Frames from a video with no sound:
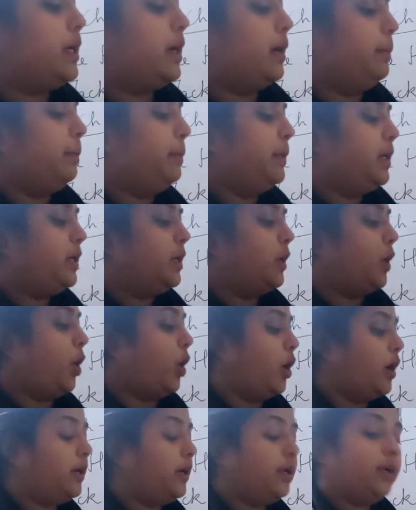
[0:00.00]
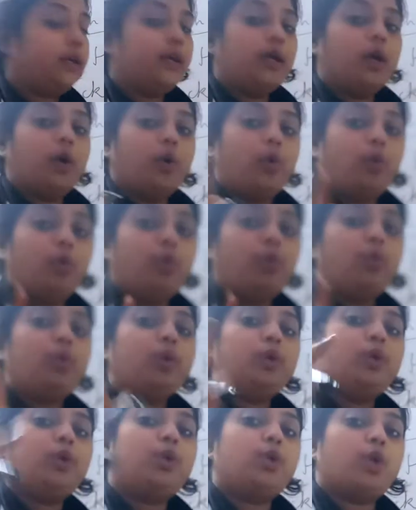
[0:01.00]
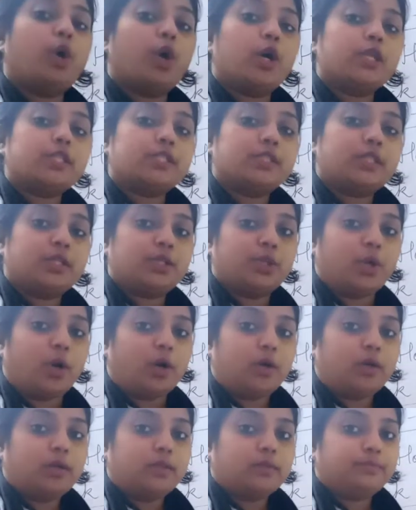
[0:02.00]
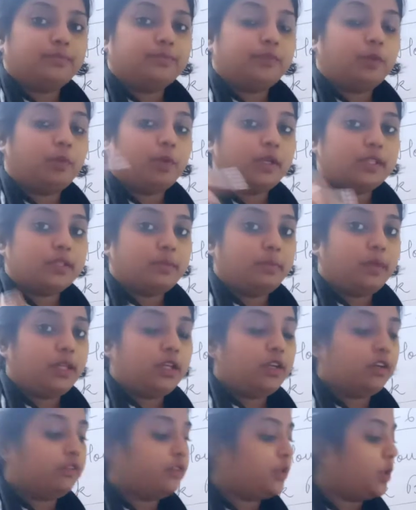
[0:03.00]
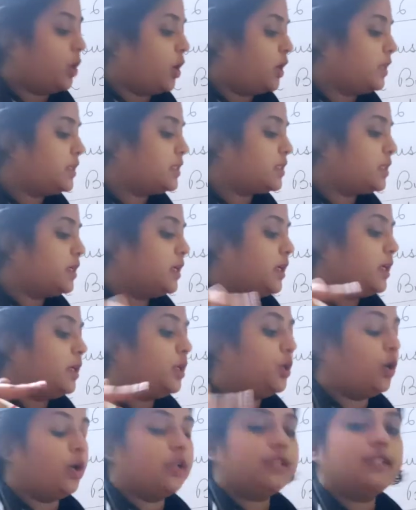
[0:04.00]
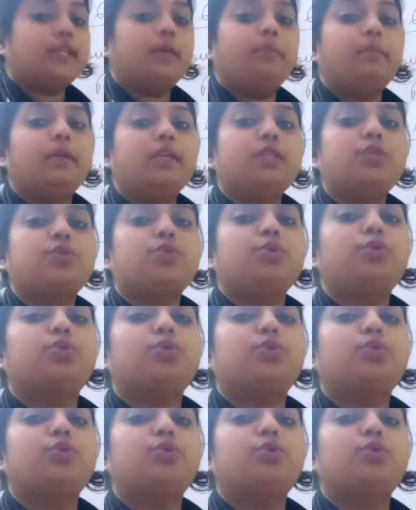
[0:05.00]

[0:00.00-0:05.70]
crumpled horn who tossed the dog now, what is the meaning of tossed tossing means to